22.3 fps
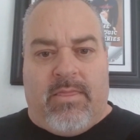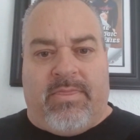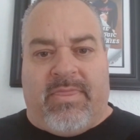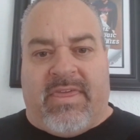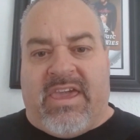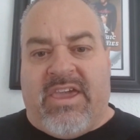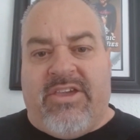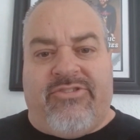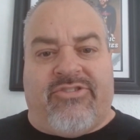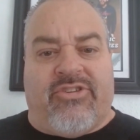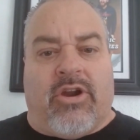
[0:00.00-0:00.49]

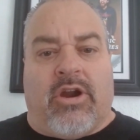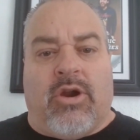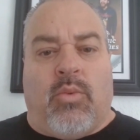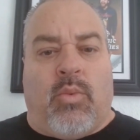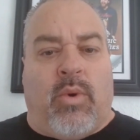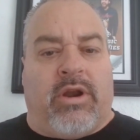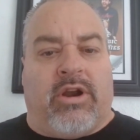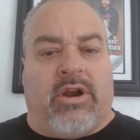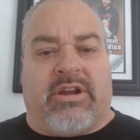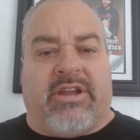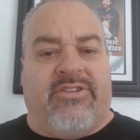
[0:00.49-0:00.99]
These are
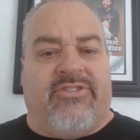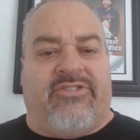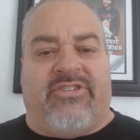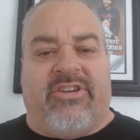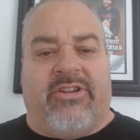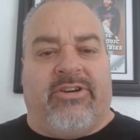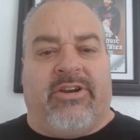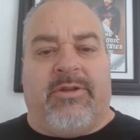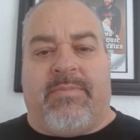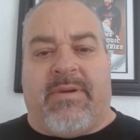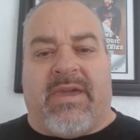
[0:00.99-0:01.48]
what are
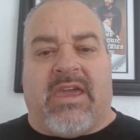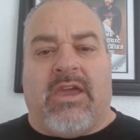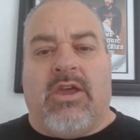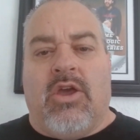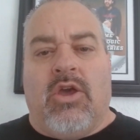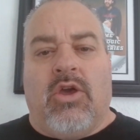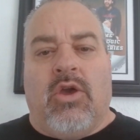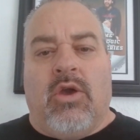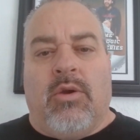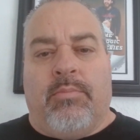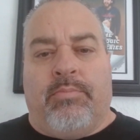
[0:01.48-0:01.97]
considered to be
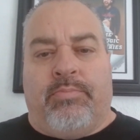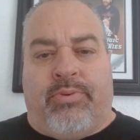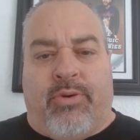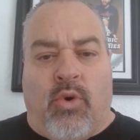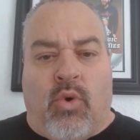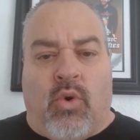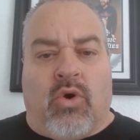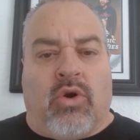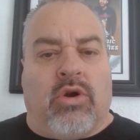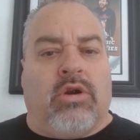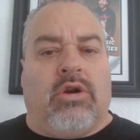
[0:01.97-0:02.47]

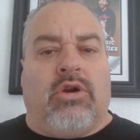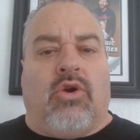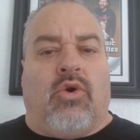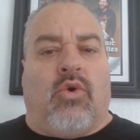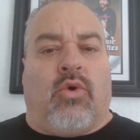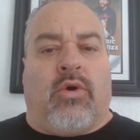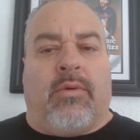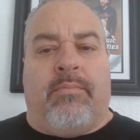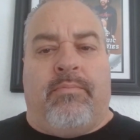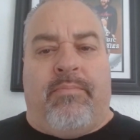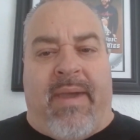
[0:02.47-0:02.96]
poor
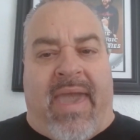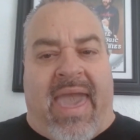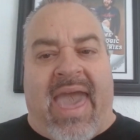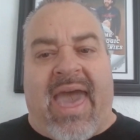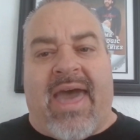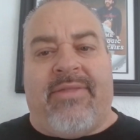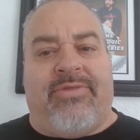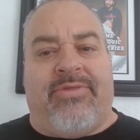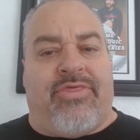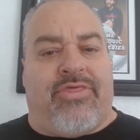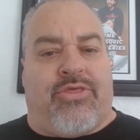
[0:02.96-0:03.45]
or
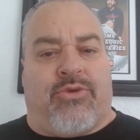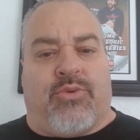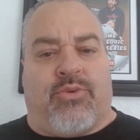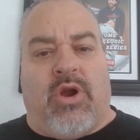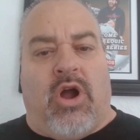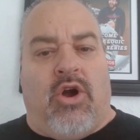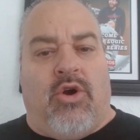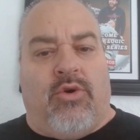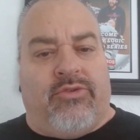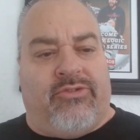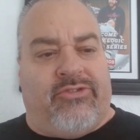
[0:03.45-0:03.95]
bad
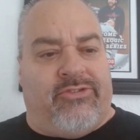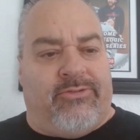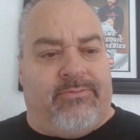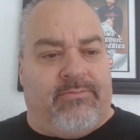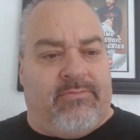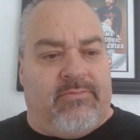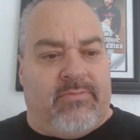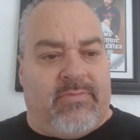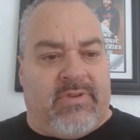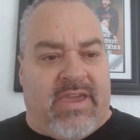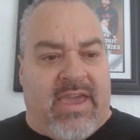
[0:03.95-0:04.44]
throws,
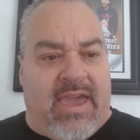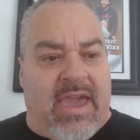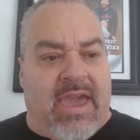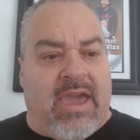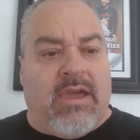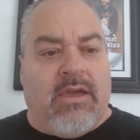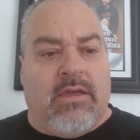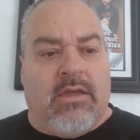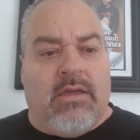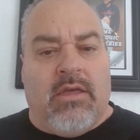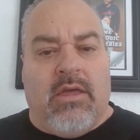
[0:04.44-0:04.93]

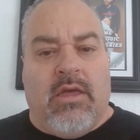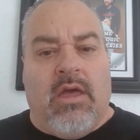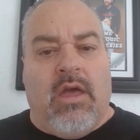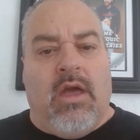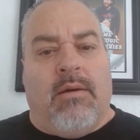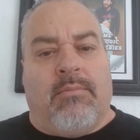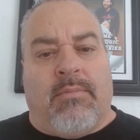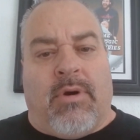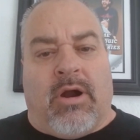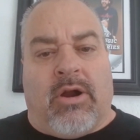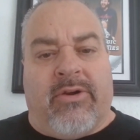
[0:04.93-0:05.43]
okay?
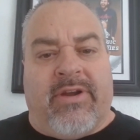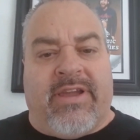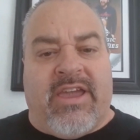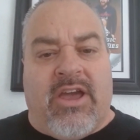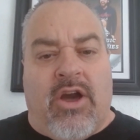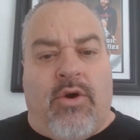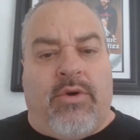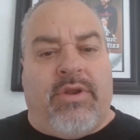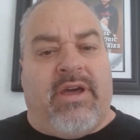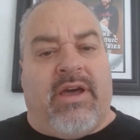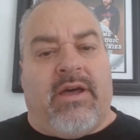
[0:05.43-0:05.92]

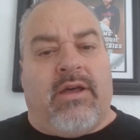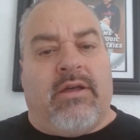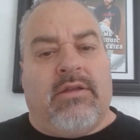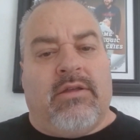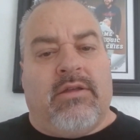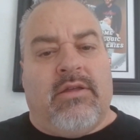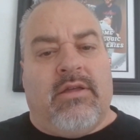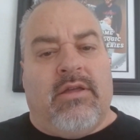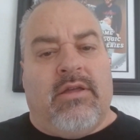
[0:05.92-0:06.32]
Mariota